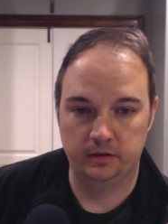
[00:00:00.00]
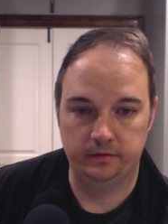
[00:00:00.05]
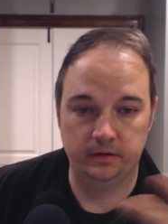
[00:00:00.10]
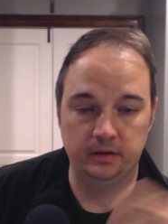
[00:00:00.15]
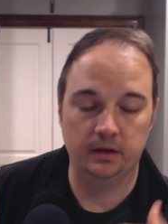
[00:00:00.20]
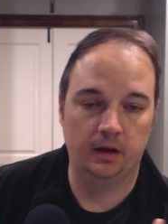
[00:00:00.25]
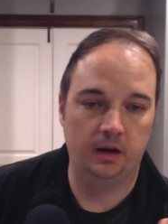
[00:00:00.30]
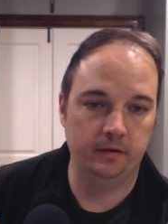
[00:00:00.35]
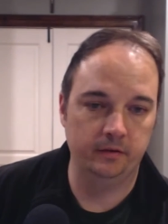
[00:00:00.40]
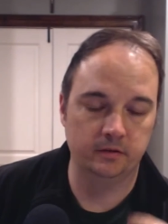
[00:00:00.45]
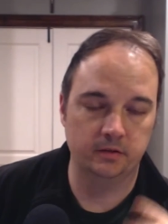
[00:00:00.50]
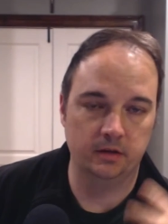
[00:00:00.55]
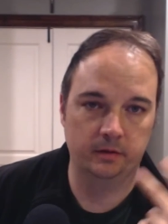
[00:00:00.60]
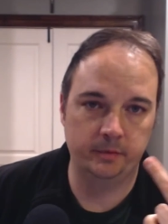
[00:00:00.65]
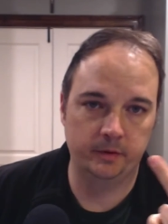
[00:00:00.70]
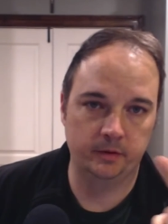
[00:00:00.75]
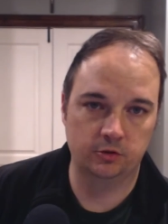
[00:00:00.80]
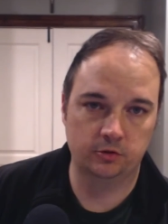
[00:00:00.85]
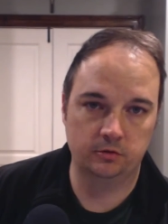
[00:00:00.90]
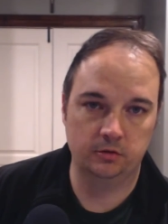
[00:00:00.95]
obviously I'd be
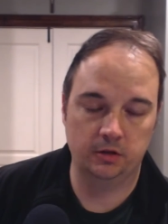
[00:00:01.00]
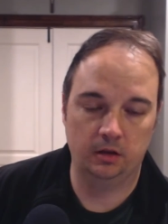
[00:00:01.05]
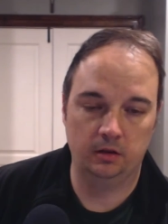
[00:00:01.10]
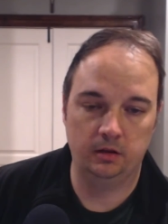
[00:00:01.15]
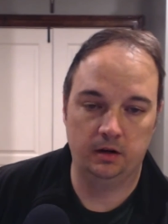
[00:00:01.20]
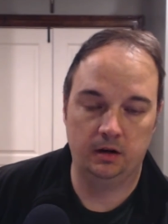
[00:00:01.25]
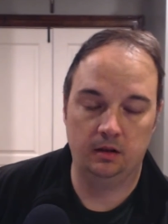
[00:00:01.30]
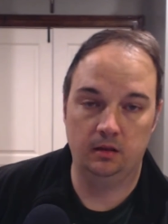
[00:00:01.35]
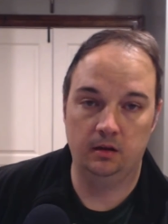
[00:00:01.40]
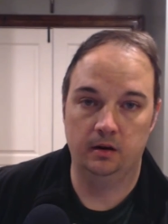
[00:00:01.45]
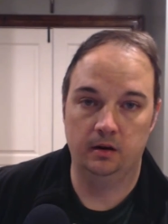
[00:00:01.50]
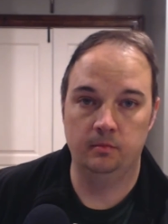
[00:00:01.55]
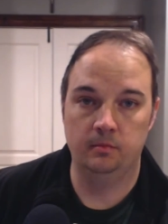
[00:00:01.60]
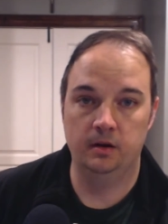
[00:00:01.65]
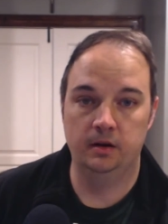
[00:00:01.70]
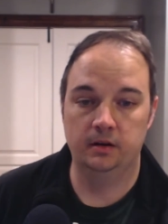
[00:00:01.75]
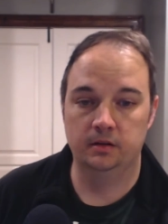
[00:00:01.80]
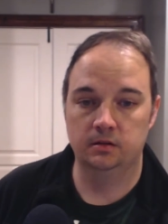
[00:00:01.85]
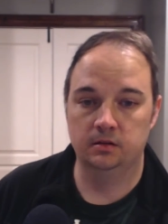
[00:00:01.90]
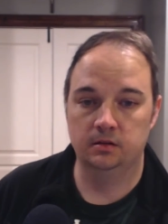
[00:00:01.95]
shelling out a lot of money to